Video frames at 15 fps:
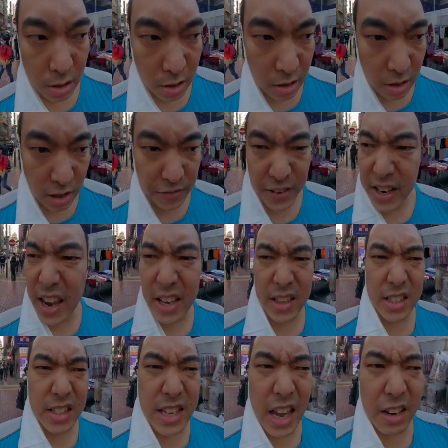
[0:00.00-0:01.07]
thought, hey, this is
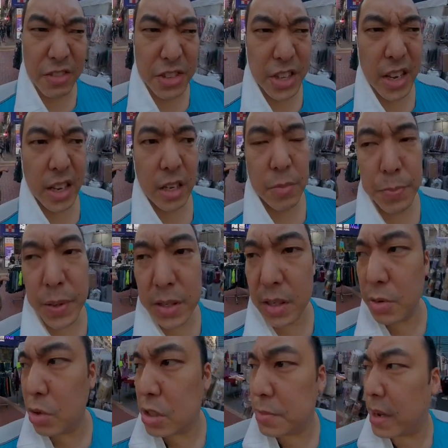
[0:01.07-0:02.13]
out of sync, but it
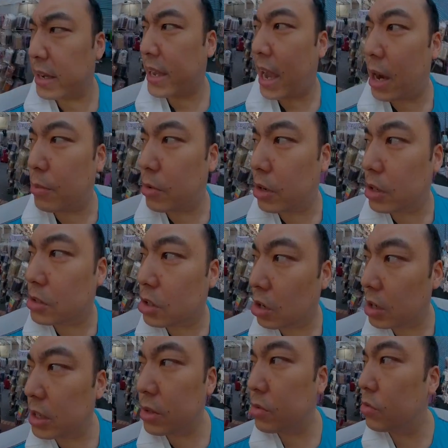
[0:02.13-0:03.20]
wasn't my camera, so I
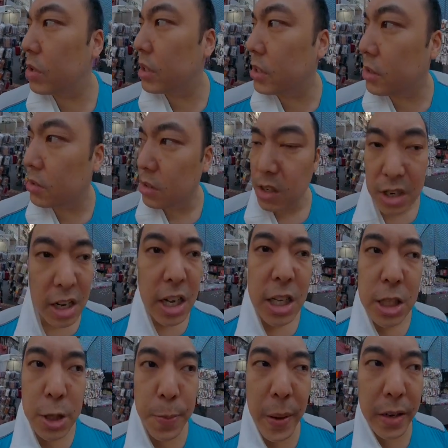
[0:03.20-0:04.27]
didn't really
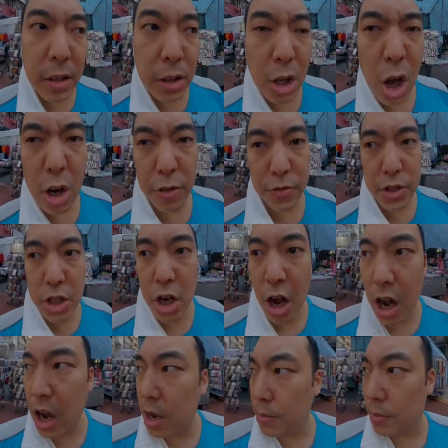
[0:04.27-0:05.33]
spend a lot of
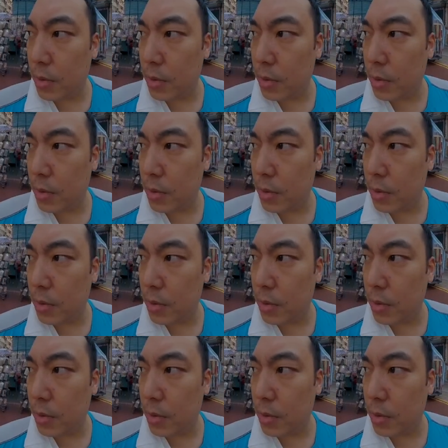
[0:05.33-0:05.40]
time